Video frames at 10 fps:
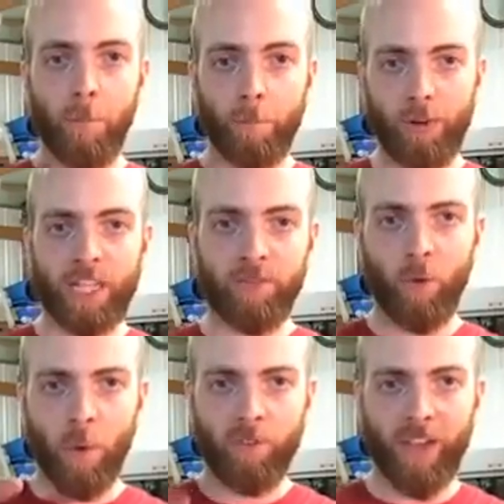press
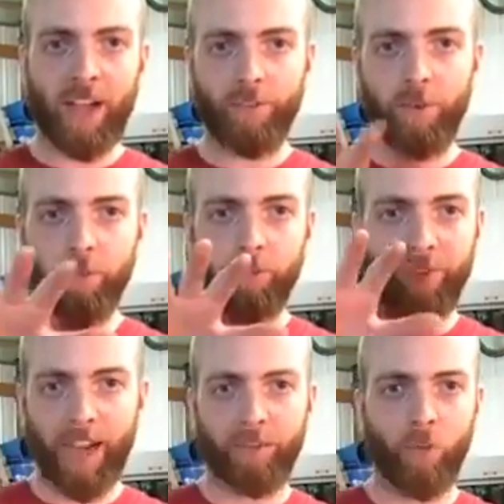formed,
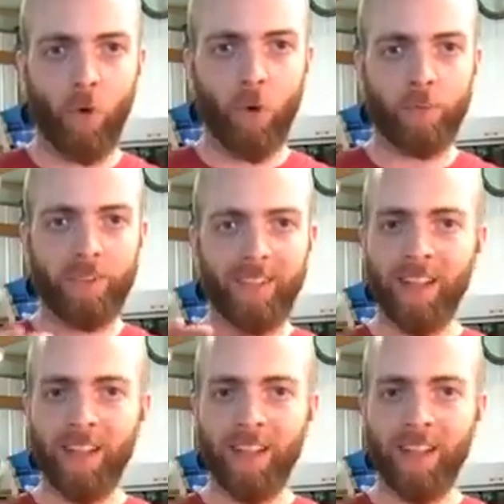vac formed.